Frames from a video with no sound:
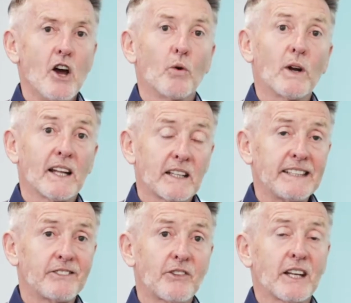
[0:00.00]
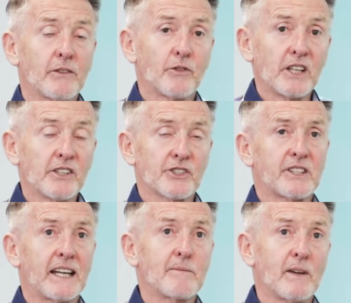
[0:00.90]
Well, I'd like to think in three years'
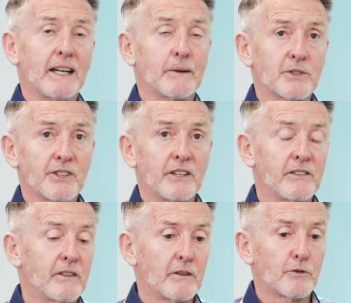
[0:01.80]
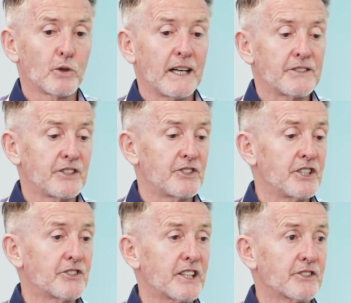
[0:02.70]
time I was in the four ICG,
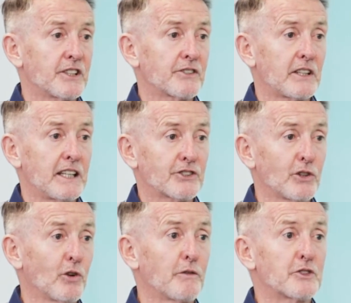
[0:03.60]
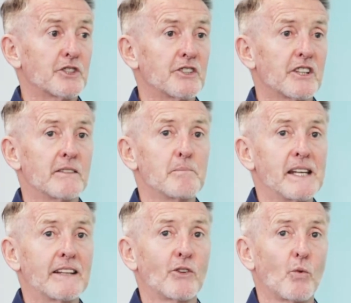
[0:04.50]
six international offices, and
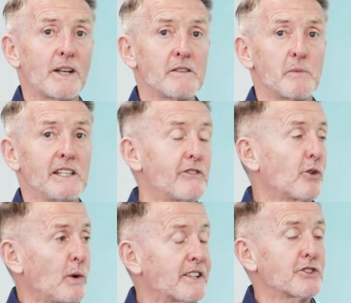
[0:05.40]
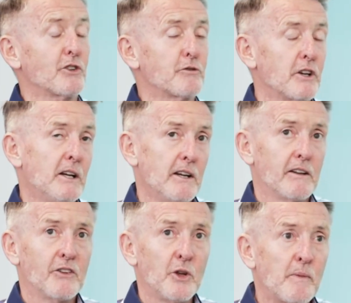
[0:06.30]
being the wind beneath the wings of
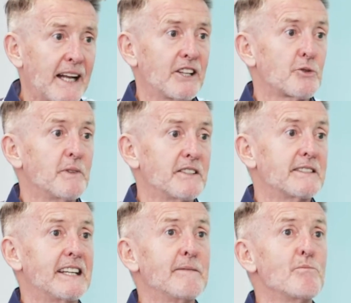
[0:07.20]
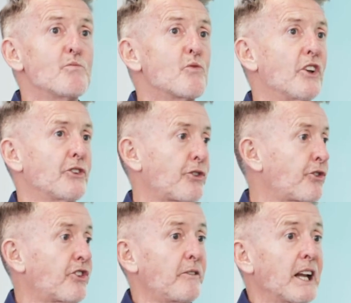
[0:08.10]
the management team that's
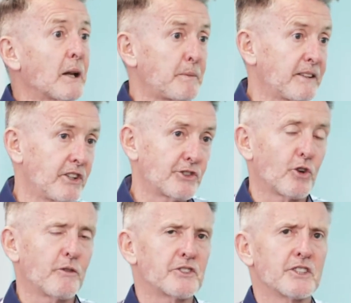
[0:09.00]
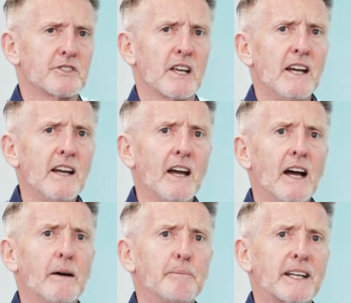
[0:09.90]
developing these offices,
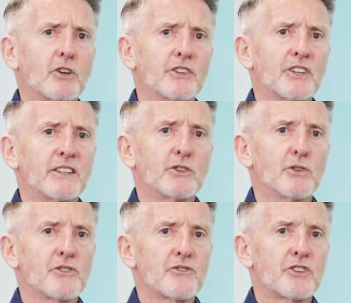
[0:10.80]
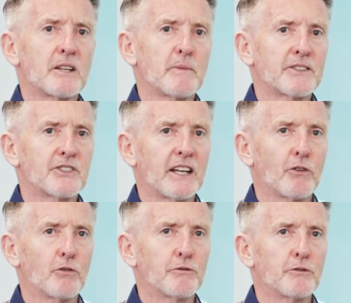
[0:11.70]
because I don't see
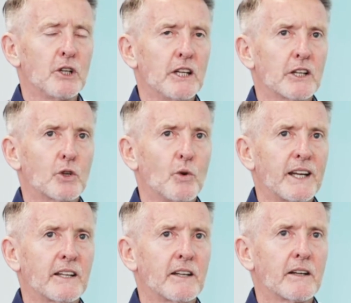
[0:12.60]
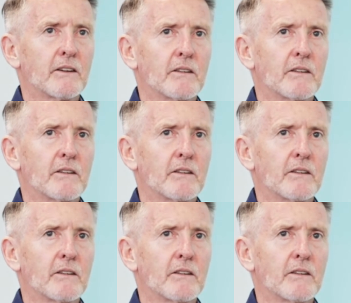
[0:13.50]
myself going.